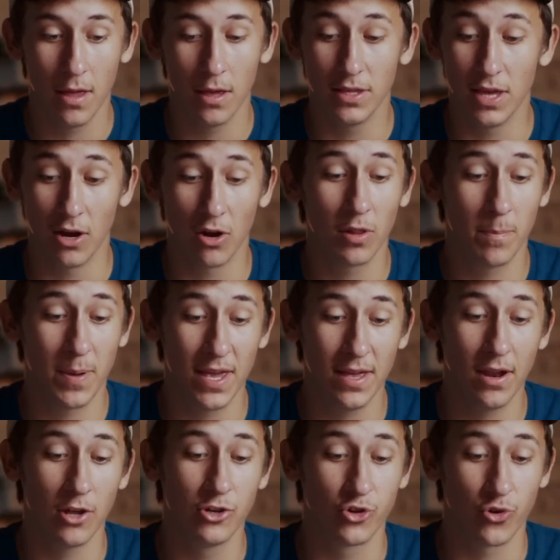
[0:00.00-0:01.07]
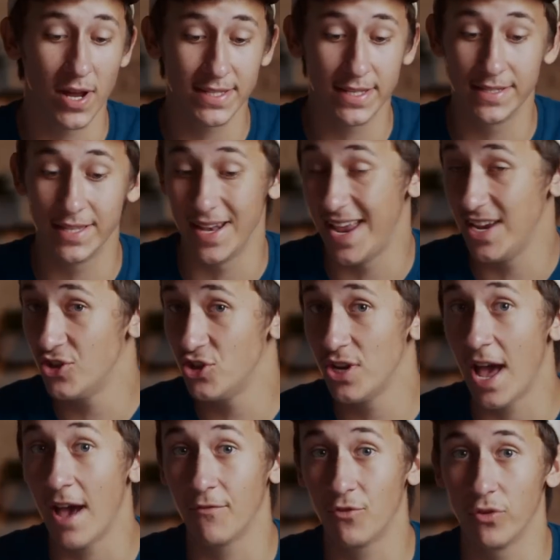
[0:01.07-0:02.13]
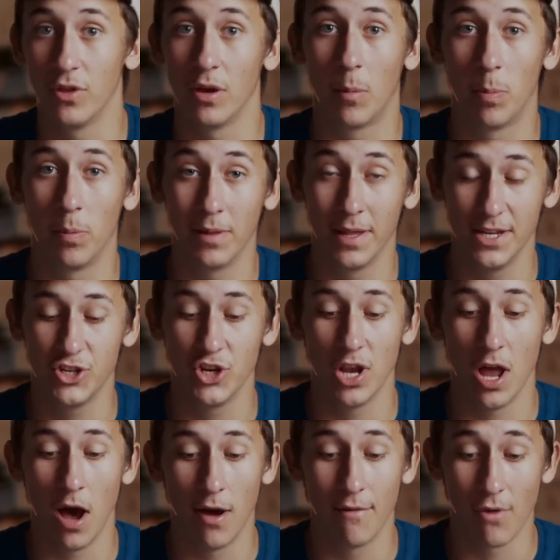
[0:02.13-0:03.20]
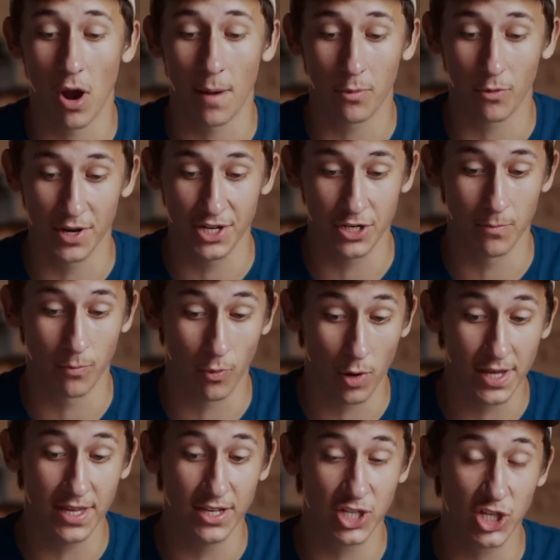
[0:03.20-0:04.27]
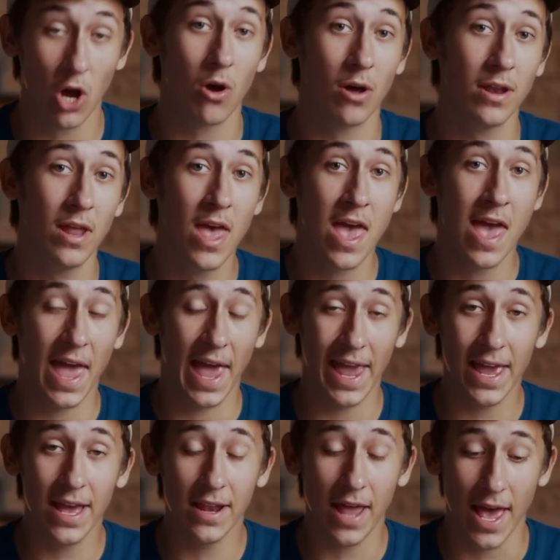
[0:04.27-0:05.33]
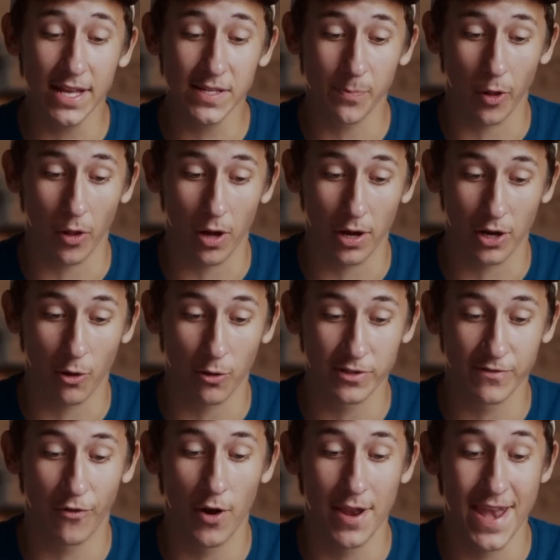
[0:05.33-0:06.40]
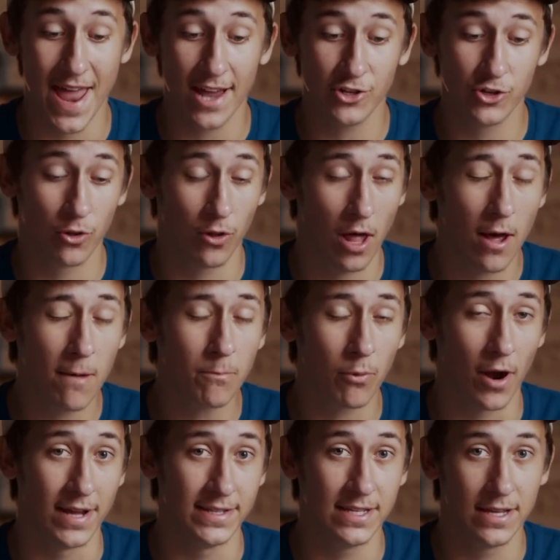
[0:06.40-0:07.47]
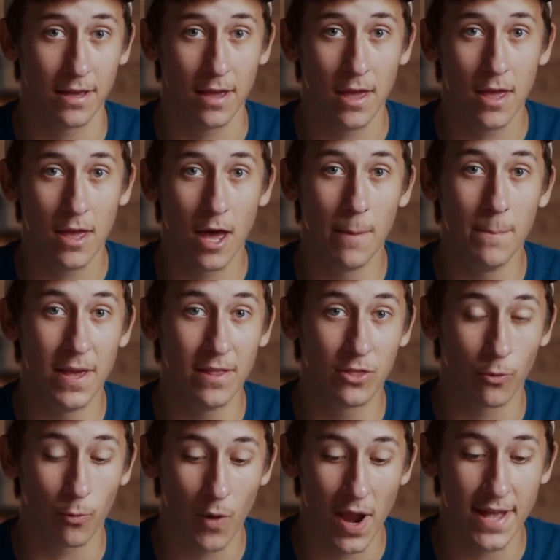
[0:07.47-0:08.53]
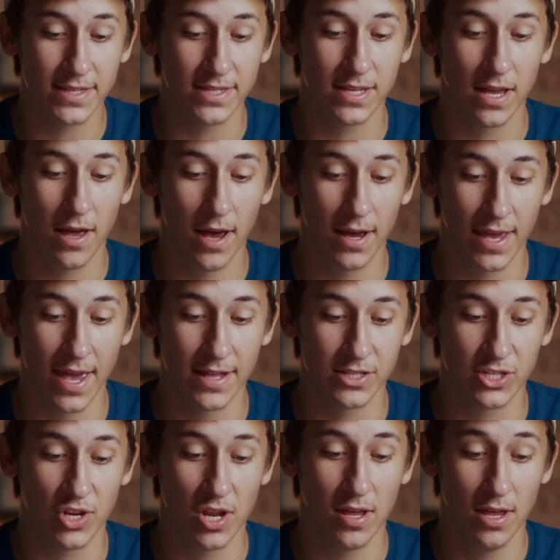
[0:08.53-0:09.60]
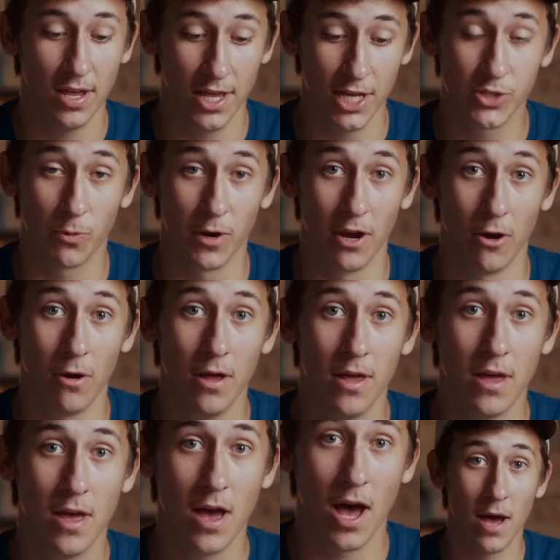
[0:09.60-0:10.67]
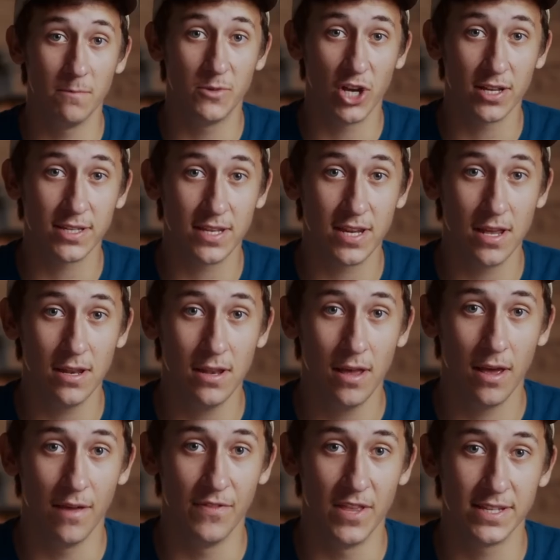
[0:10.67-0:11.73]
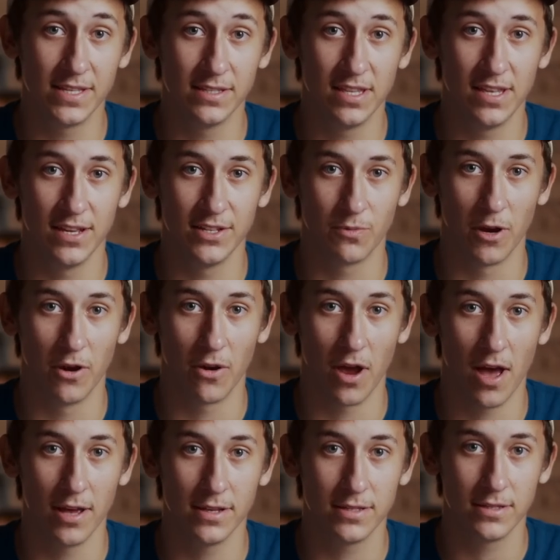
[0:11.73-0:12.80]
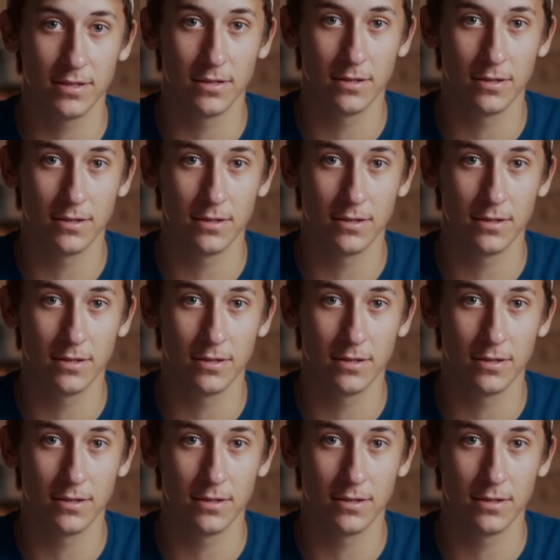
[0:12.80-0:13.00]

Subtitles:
Yair Lapid addresses the nation after the completion of Operation Breaking Dawn, and Hezbollah calls for a national uprising amid threats against Israel. I'm Justin, and this is the Israel Guys.